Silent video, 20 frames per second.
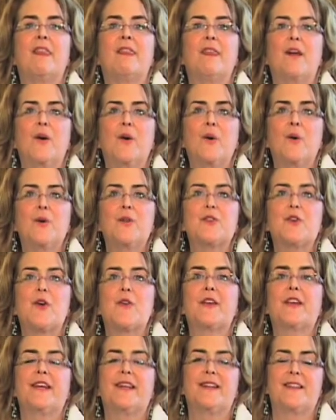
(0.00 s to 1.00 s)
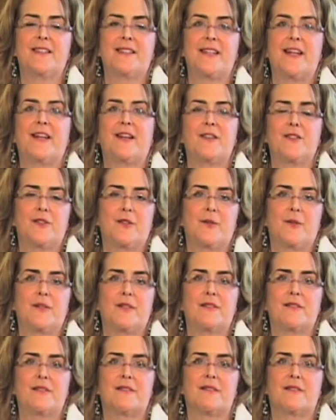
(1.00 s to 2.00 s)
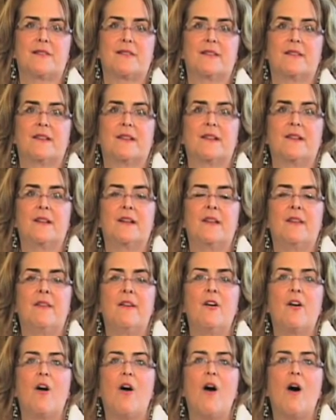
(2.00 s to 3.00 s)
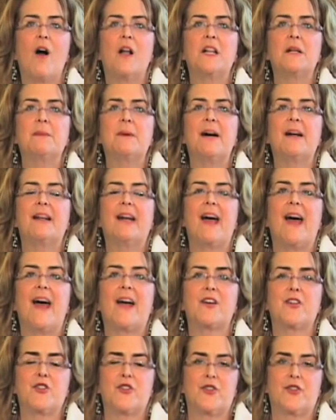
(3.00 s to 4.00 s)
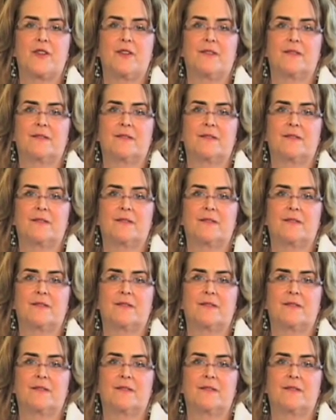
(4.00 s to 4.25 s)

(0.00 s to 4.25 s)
Those are the kinesthetic students. They're all about action.